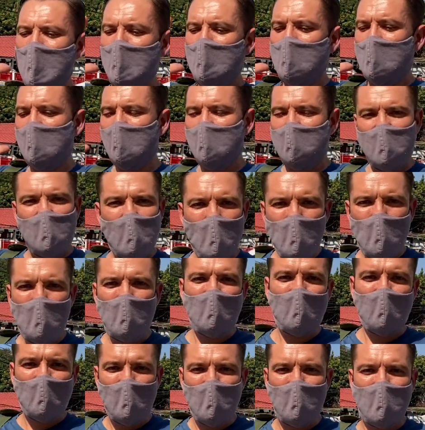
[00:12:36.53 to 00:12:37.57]
There is no good
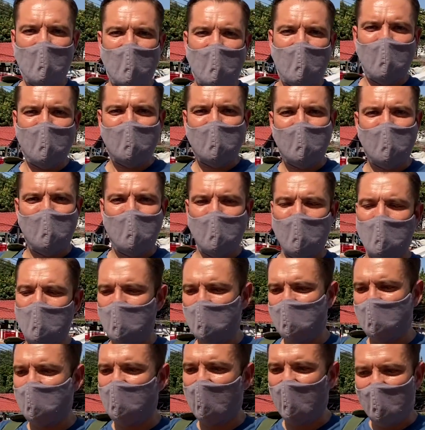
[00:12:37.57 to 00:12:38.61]
food on Khaosan Road.
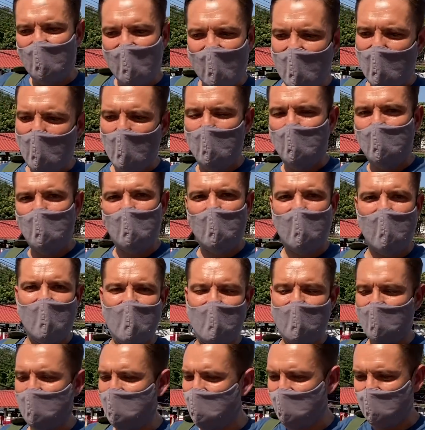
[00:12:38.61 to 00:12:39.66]
Get that out of your head.
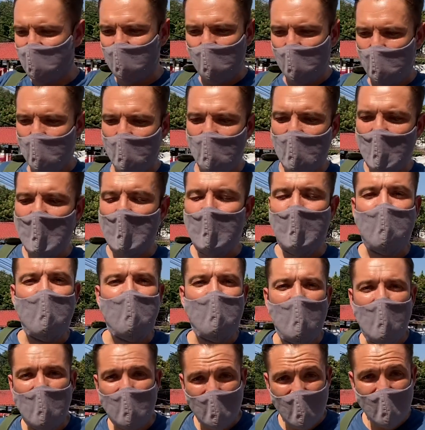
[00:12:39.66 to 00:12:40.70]
It is not. You
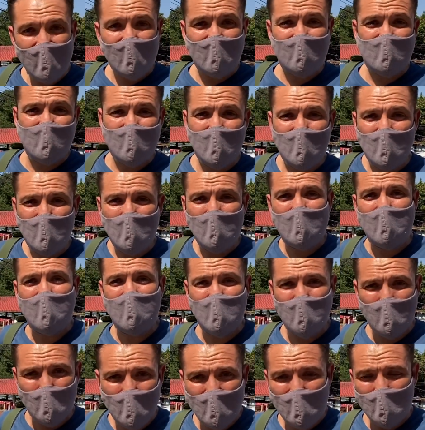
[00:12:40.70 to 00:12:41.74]
might have eaten some food there and
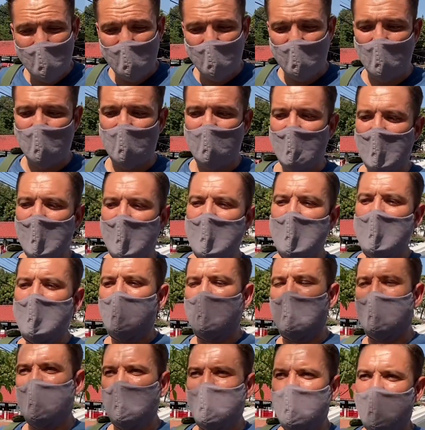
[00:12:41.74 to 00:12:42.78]
thought it was good, but
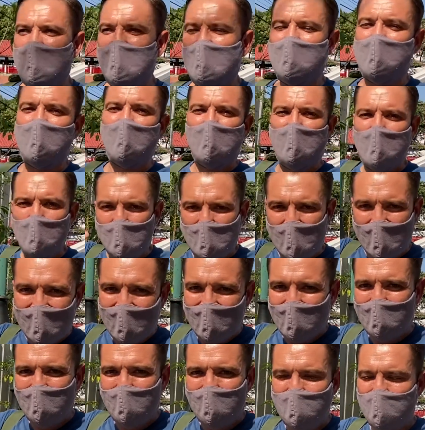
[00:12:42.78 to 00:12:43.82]
once you taste the real thing,